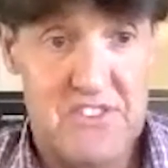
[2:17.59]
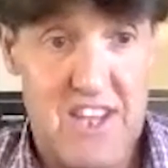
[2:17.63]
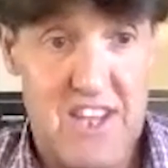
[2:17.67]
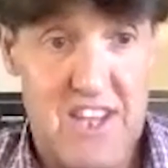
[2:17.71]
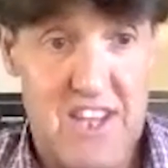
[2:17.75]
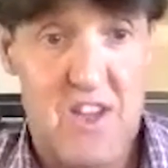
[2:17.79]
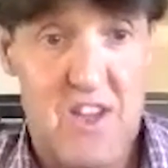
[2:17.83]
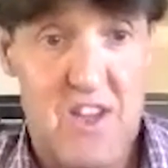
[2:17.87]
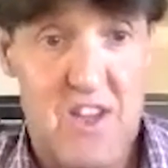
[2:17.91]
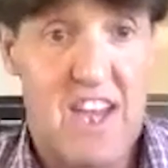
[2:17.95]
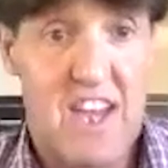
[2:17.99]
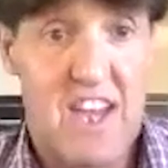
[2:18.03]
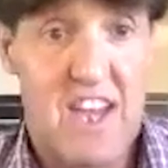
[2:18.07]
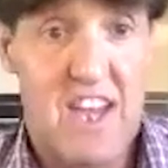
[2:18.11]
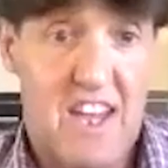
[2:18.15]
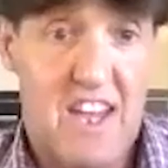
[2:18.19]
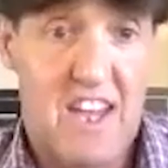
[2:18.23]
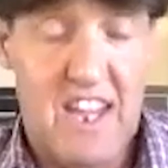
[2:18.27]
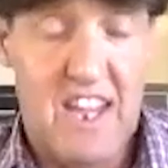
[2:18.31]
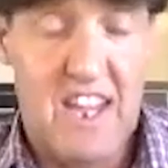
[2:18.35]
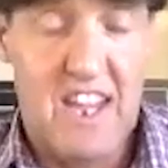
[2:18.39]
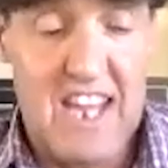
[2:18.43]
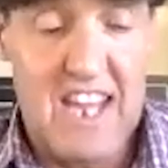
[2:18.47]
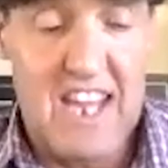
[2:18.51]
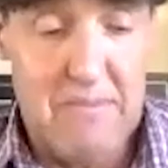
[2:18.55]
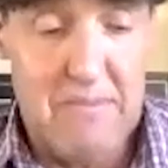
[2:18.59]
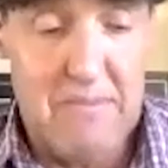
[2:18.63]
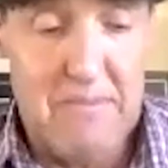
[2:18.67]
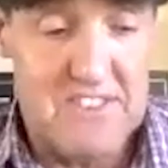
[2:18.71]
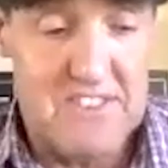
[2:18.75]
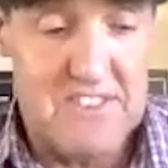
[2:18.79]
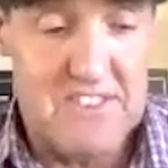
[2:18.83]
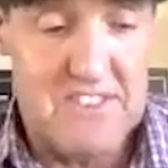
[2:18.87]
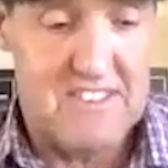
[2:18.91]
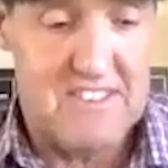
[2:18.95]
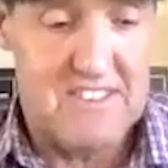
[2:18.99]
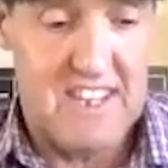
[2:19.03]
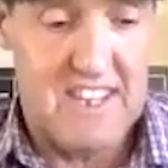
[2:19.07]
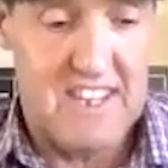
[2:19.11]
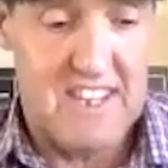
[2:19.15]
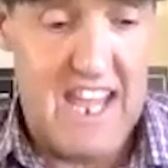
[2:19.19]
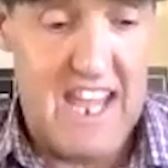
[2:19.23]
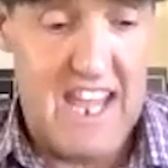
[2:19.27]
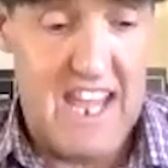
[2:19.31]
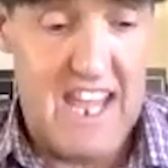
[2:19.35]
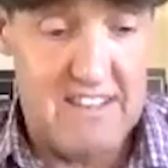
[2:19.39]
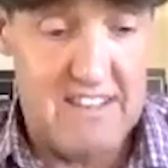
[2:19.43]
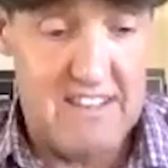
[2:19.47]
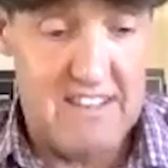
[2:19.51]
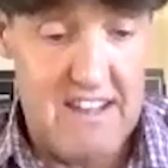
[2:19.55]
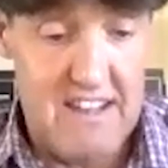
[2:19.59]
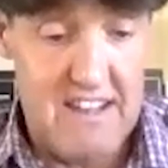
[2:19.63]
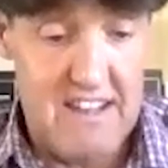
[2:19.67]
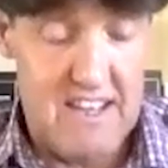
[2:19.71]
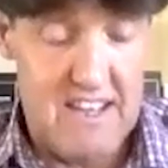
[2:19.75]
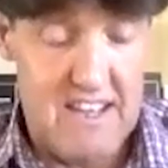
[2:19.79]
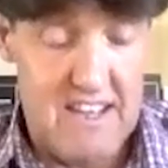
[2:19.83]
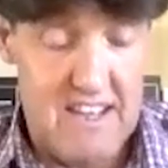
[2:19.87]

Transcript: So governments can